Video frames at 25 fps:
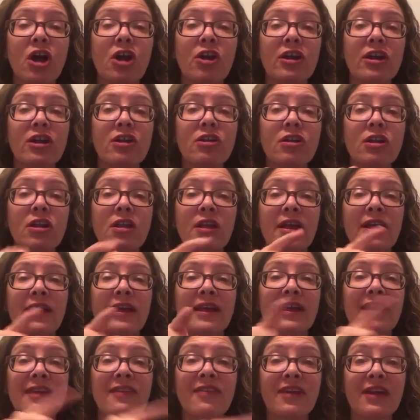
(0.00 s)
article
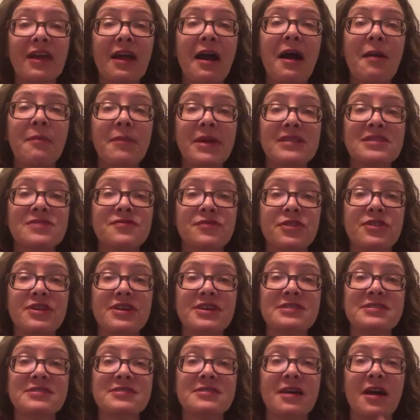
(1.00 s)
in the comments for
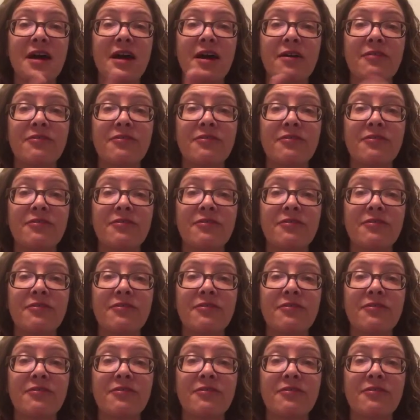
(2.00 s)
this,